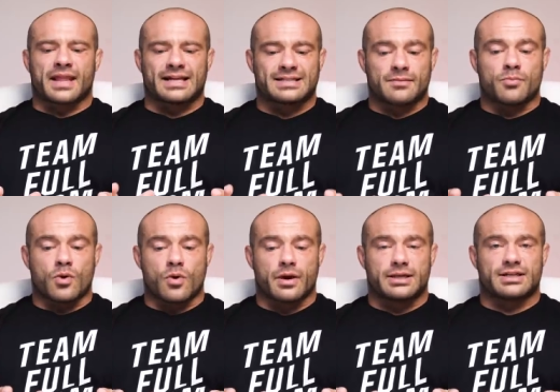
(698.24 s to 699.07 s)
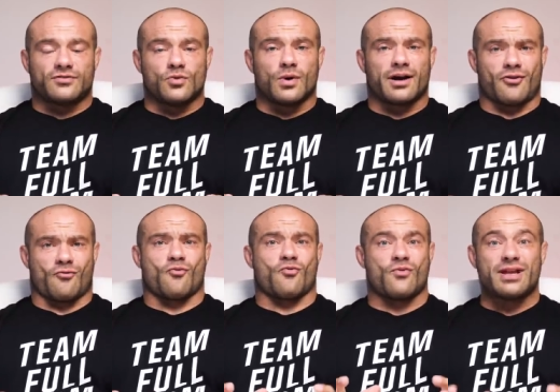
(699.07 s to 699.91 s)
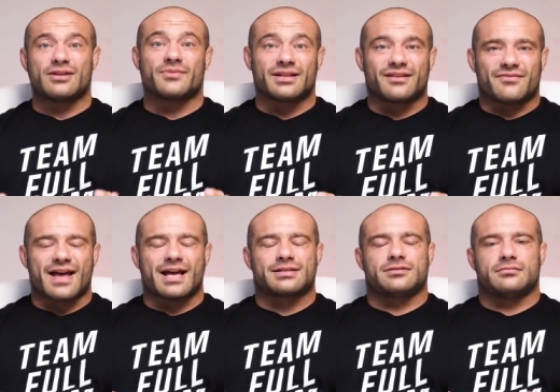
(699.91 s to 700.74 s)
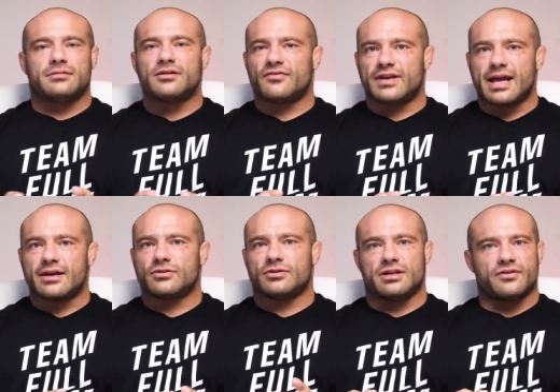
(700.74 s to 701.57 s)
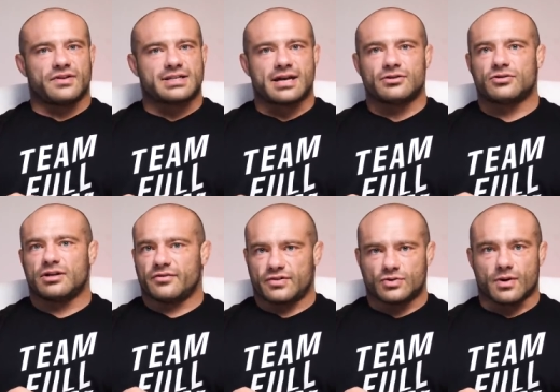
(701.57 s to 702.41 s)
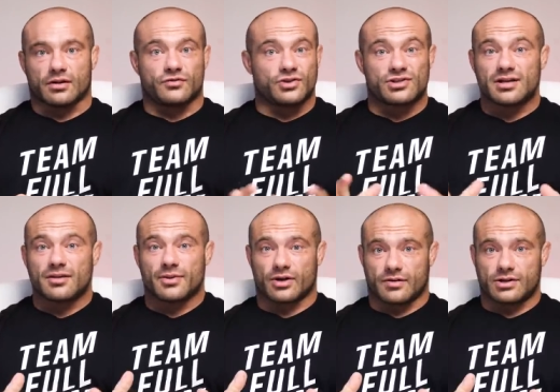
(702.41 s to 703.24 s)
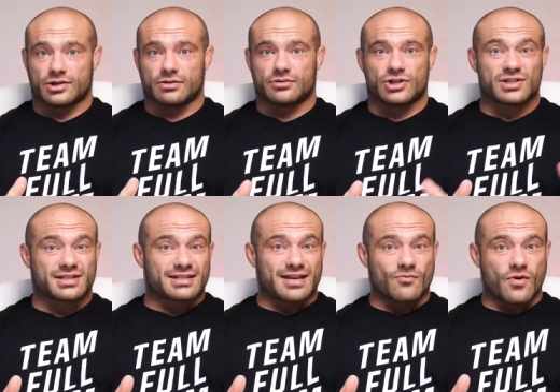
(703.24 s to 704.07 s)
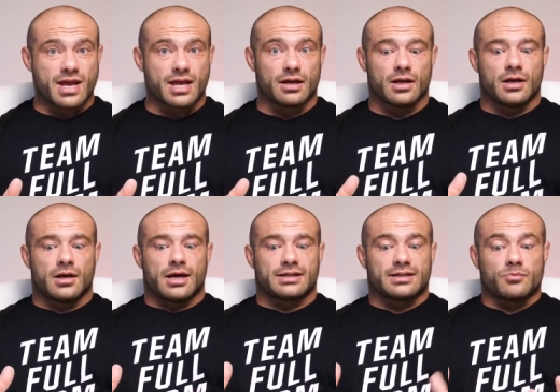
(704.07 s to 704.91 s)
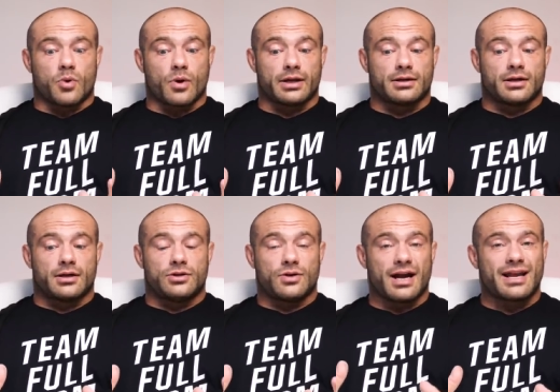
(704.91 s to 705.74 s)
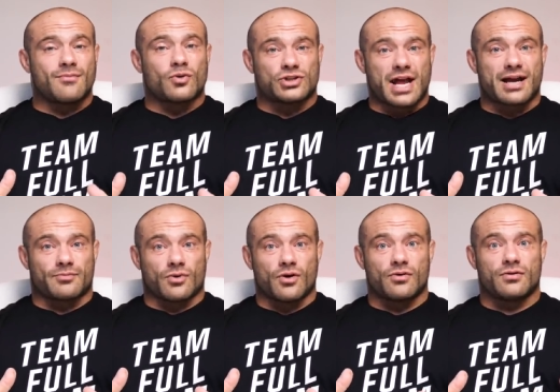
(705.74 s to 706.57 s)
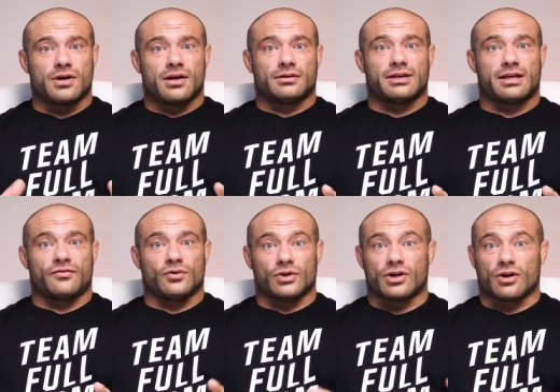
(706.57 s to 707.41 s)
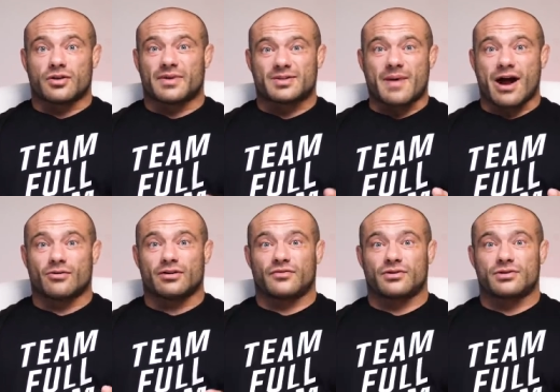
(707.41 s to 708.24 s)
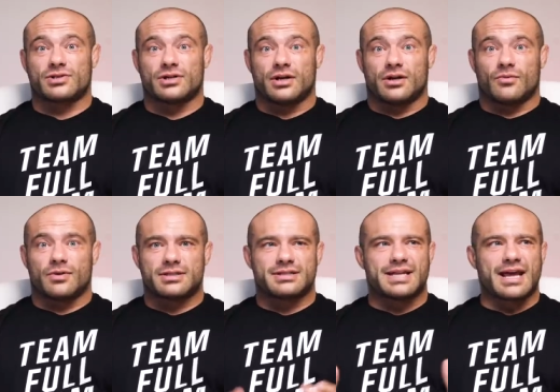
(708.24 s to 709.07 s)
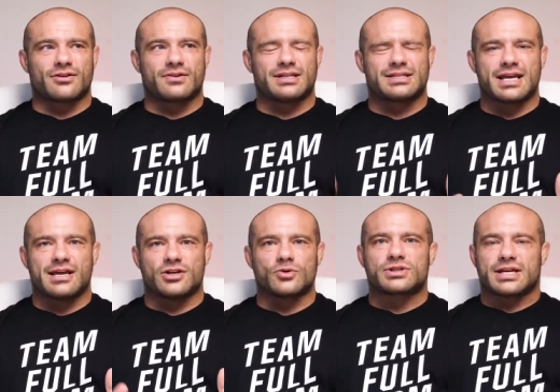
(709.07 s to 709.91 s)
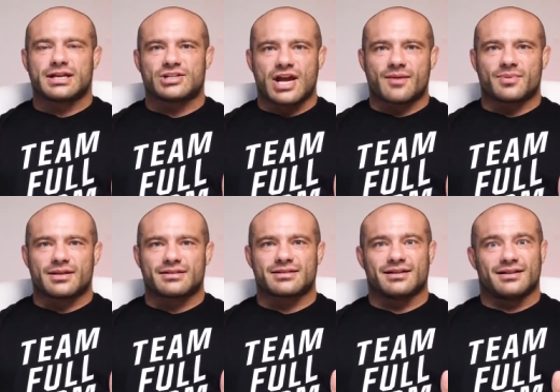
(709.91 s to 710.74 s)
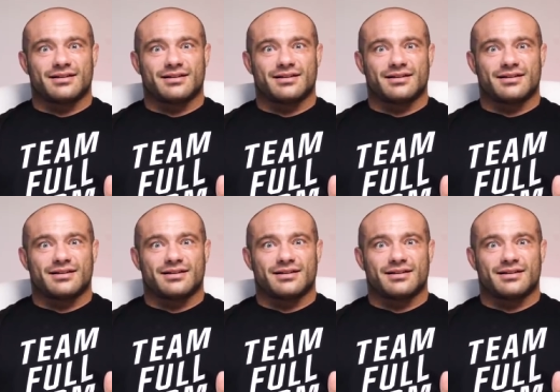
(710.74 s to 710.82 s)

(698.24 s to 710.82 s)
At some point, if you want to really, really fast, you need a V8, you need a V10, you need a V12. You just need a bigger engine. Just the same way, at some point, you got to get more jacked, bro. Like if you look at all the best powerlifters, what does Dan Green say? No skinny champions?